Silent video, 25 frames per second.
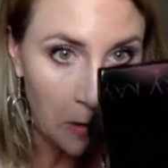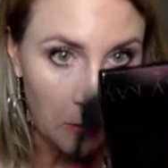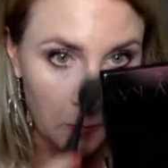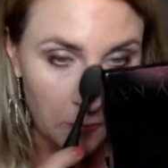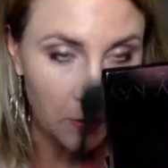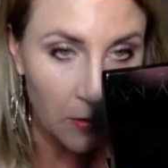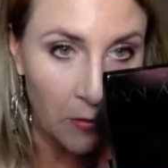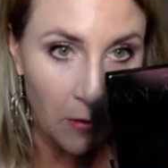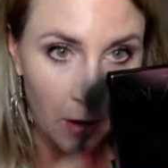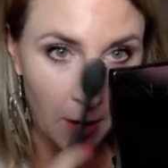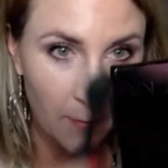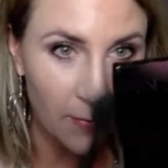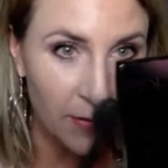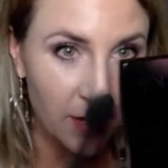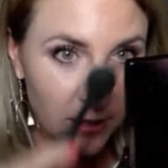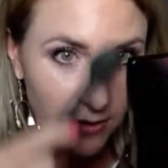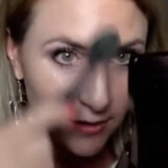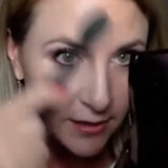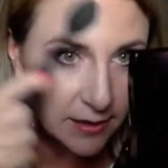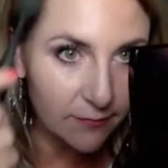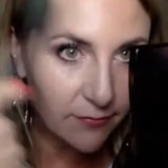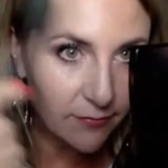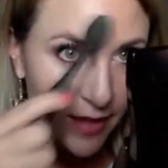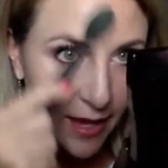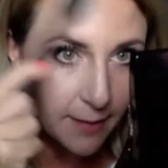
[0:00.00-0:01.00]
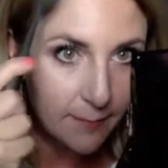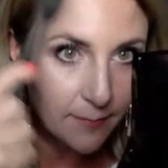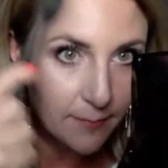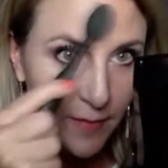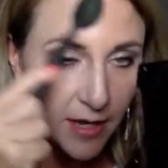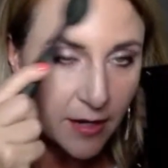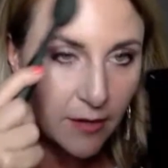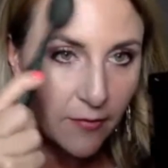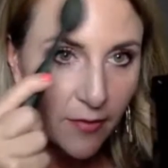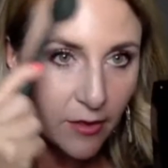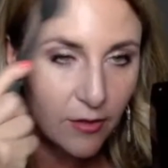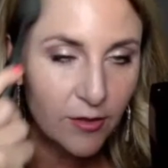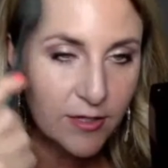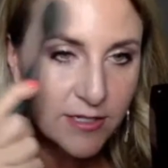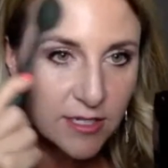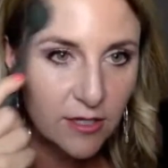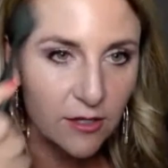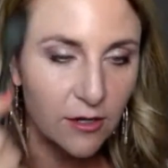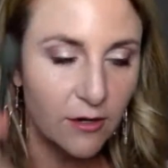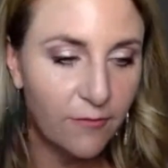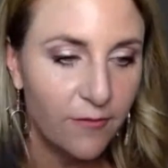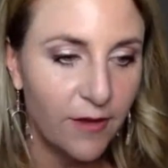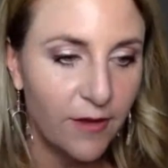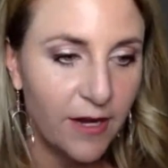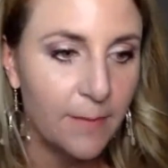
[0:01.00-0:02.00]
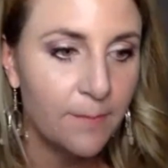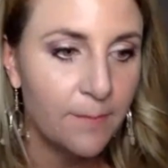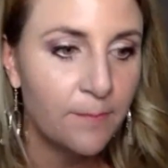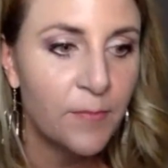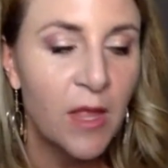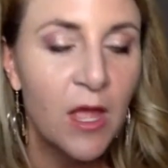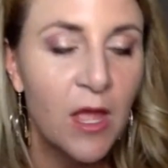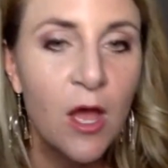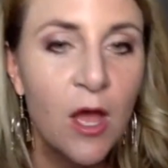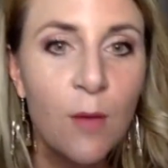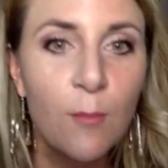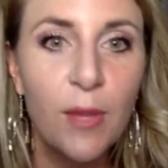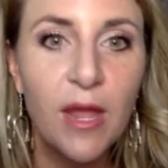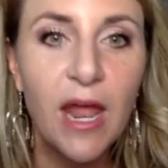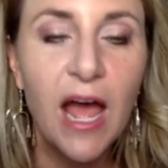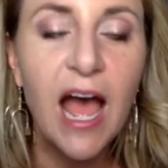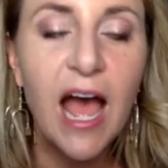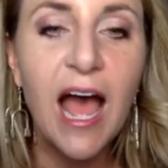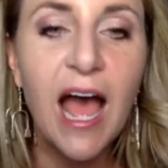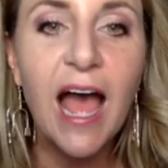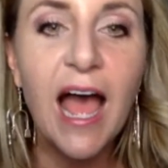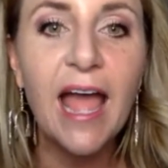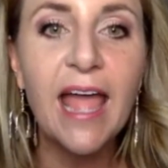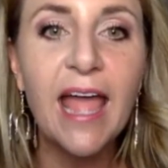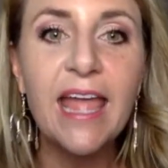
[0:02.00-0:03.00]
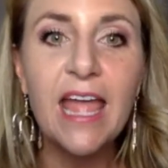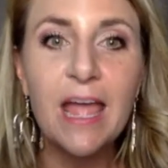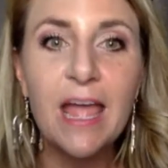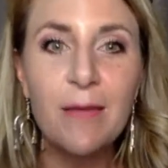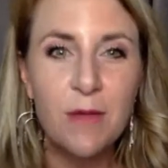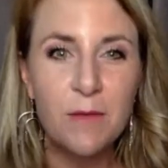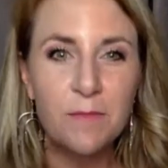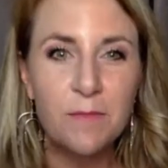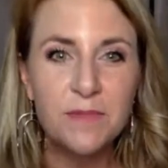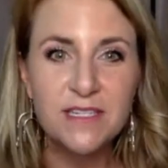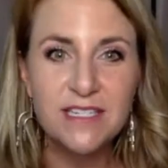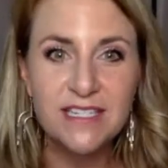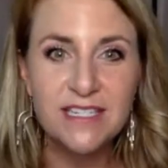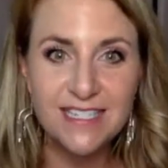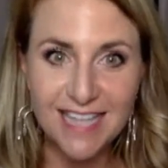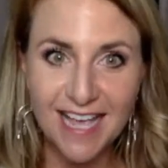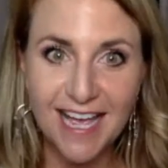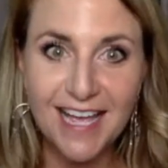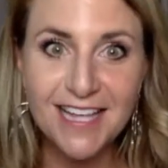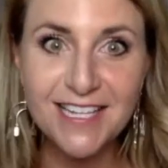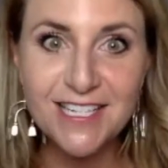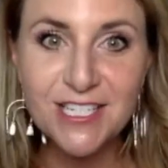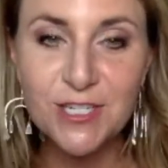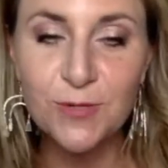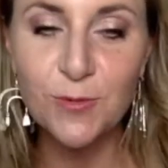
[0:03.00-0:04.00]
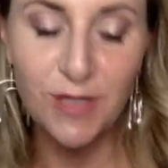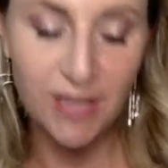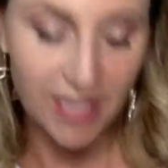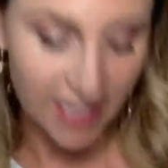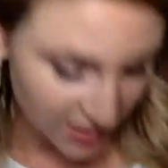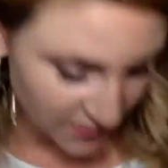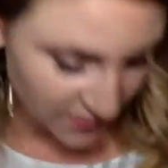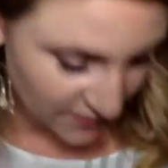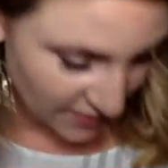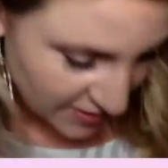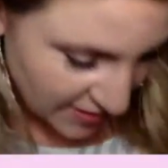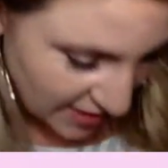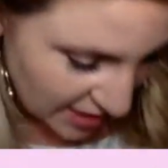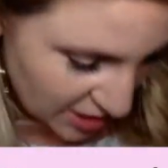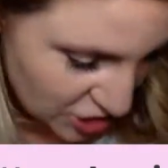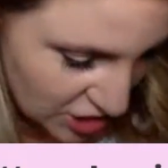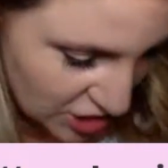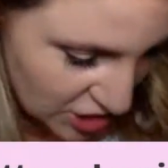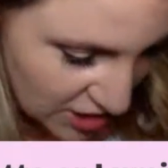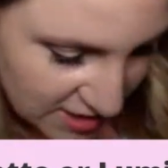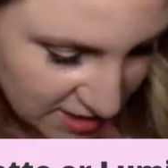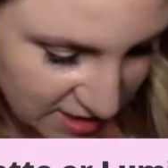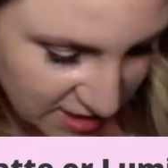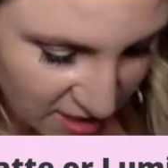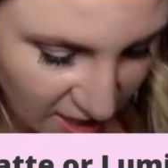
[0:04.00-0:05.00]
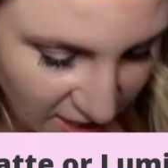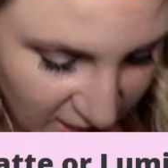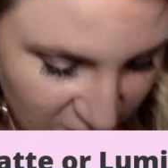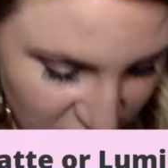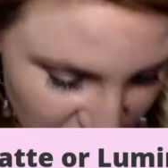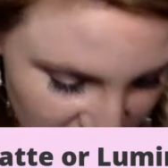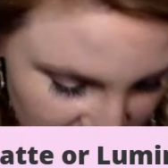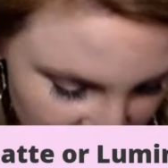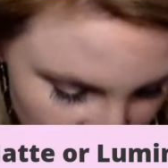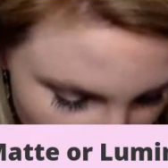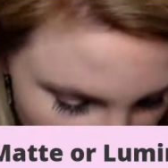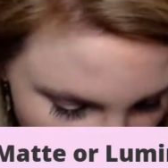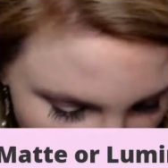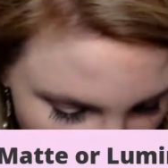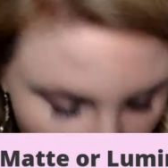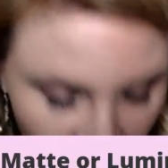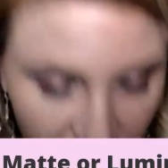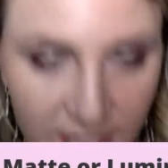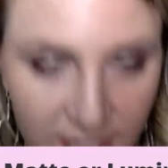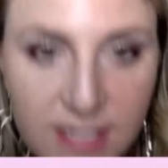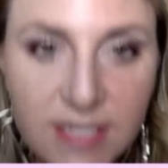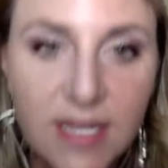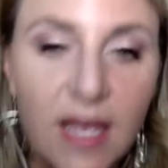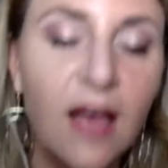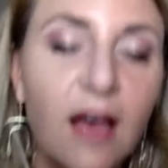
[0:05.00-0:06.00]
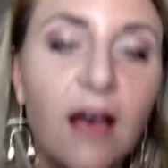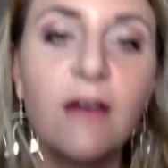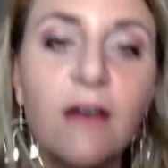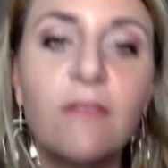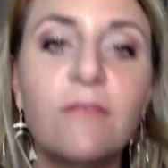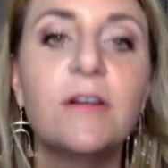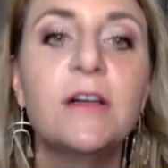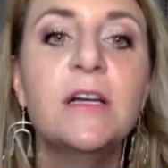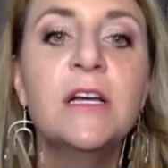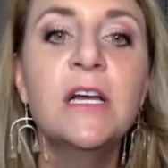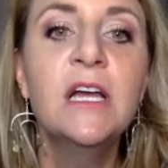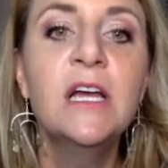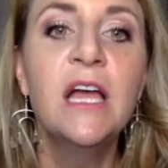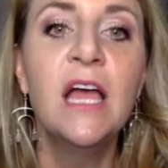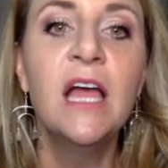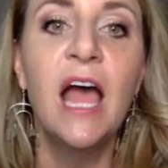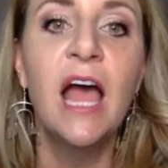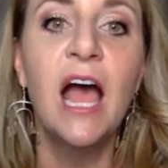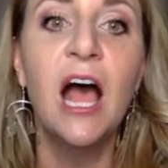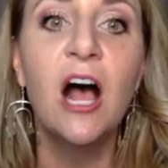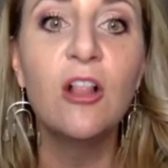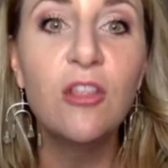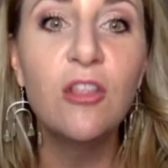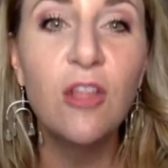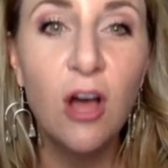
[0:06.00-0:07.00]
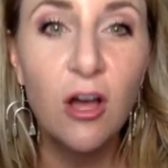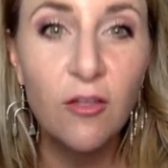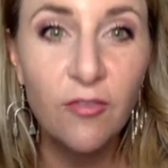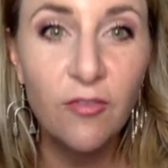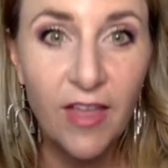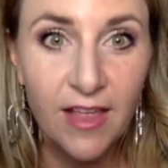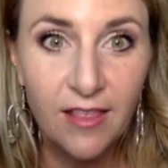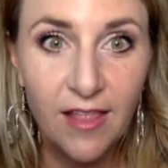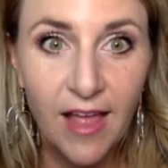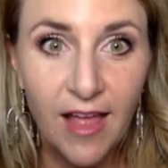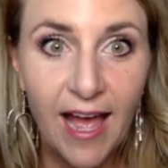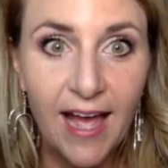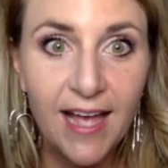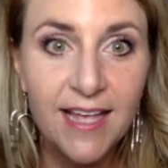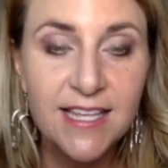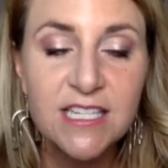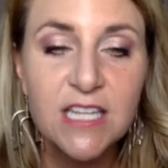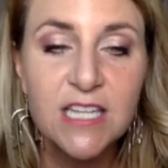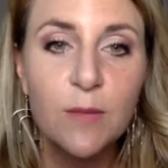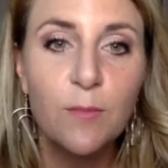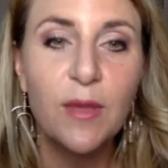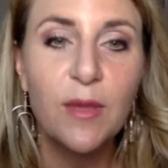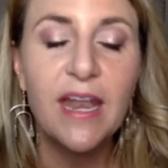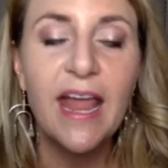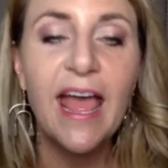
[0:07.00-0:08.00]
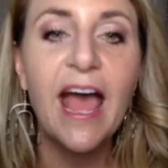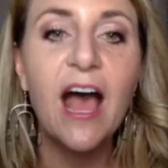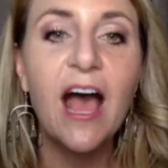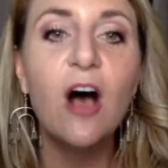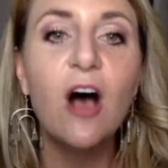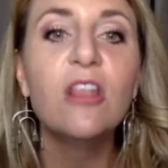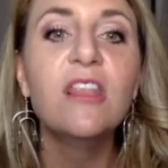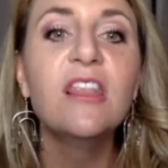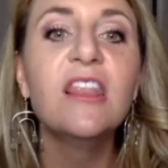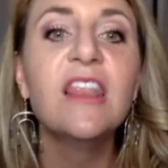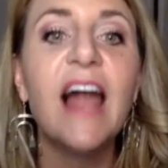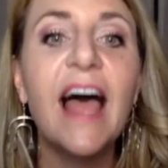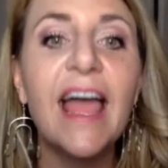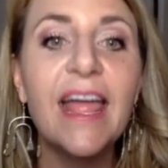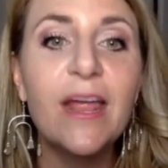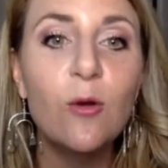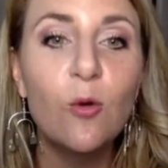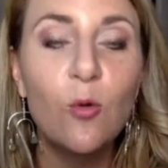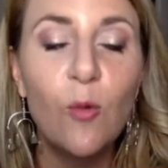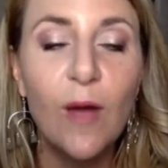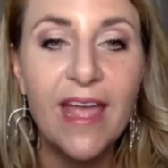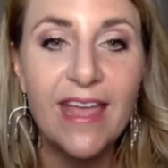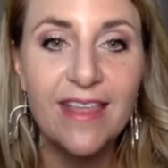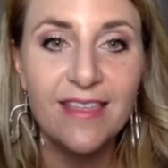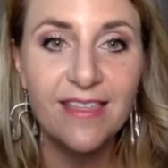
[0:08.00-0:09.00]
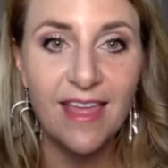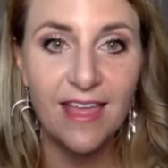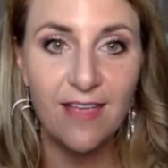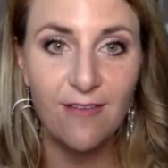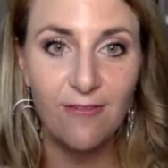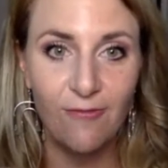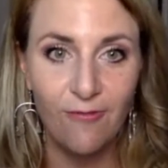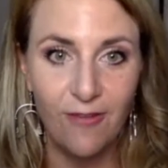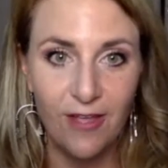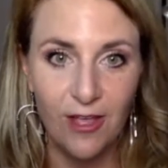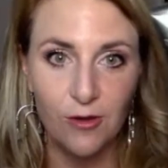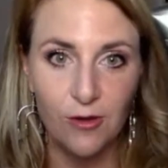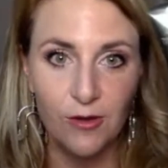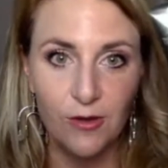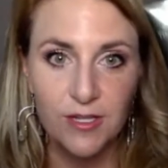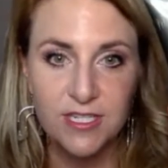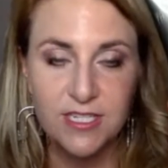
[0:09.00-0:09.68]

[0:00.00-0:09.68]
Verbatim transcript: So I'm gonna leave that. I know that was a little funny, but I am obsessed with these foundations, not just because of how long they last, but how lightweight they feel.